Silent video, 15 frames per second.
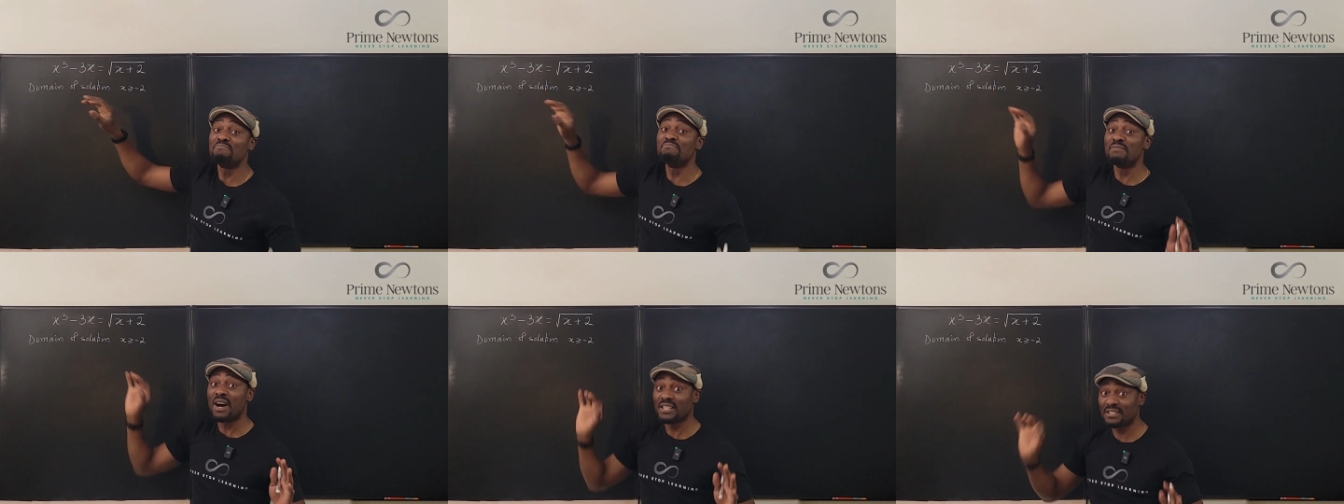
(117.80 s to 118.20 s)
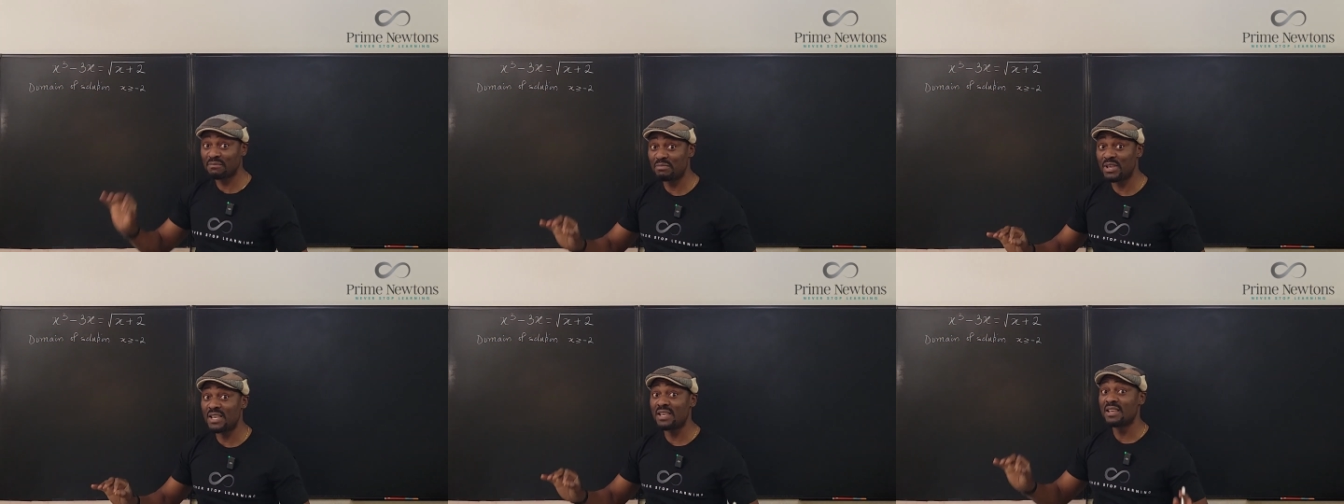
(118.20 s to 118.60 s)

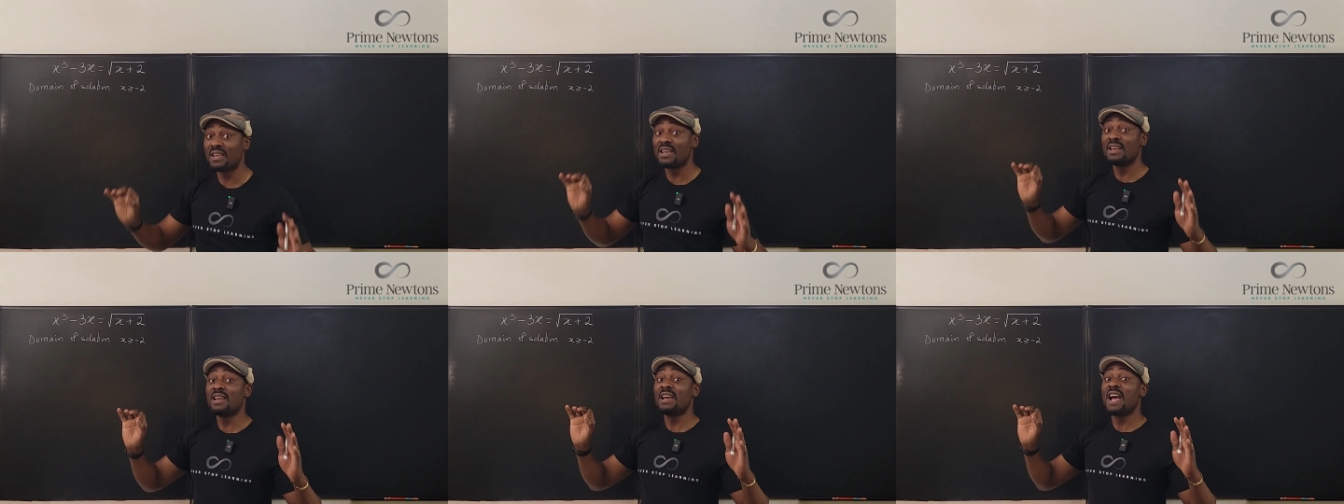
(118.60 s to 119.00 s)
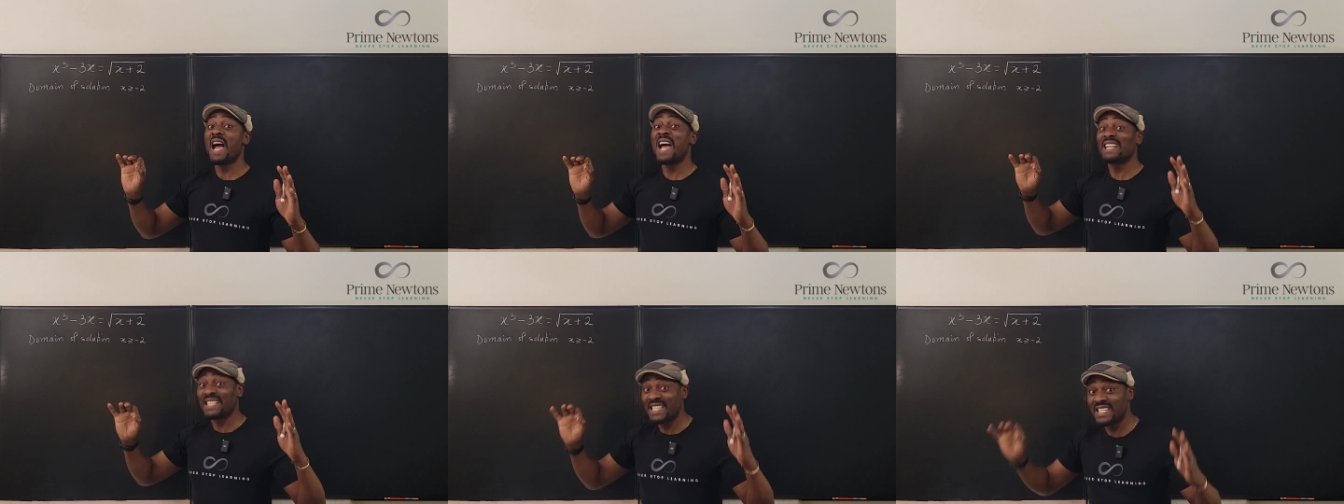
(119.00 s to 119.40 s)
must be
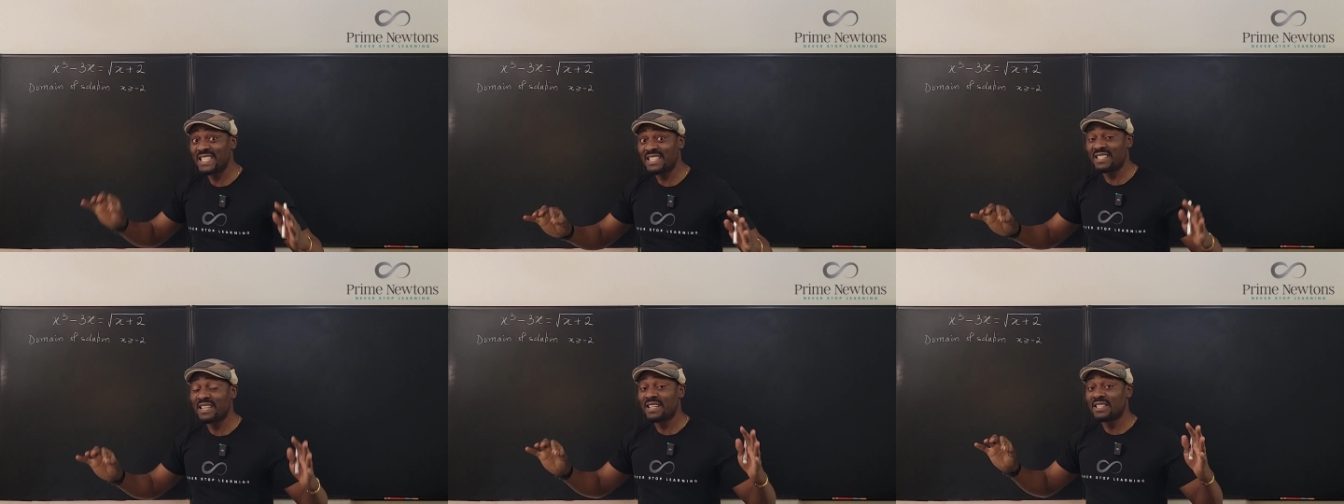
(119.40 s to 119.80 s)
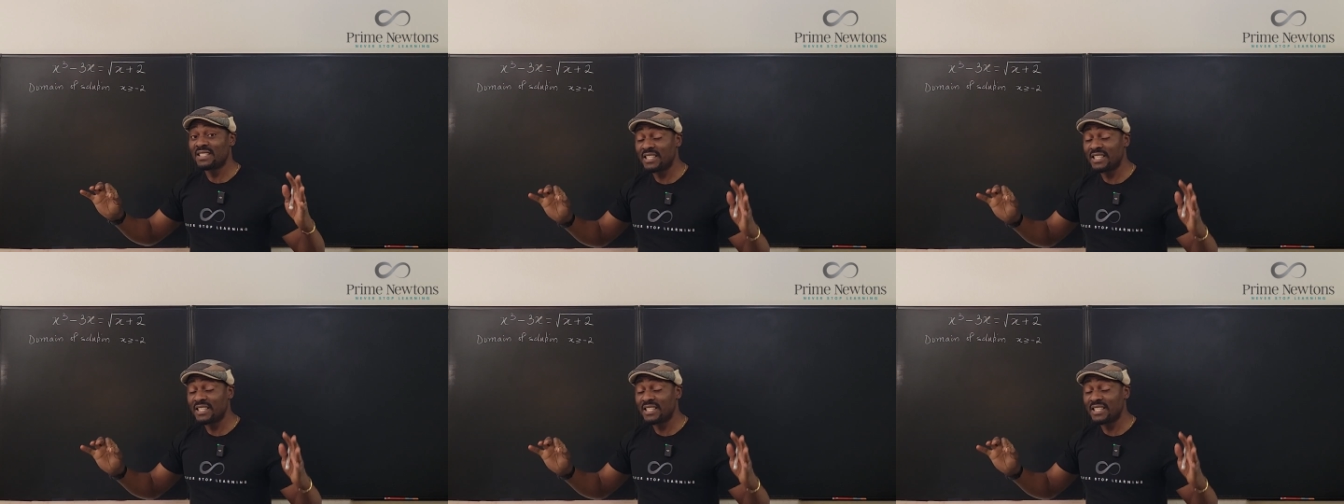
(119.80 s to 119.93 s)
at least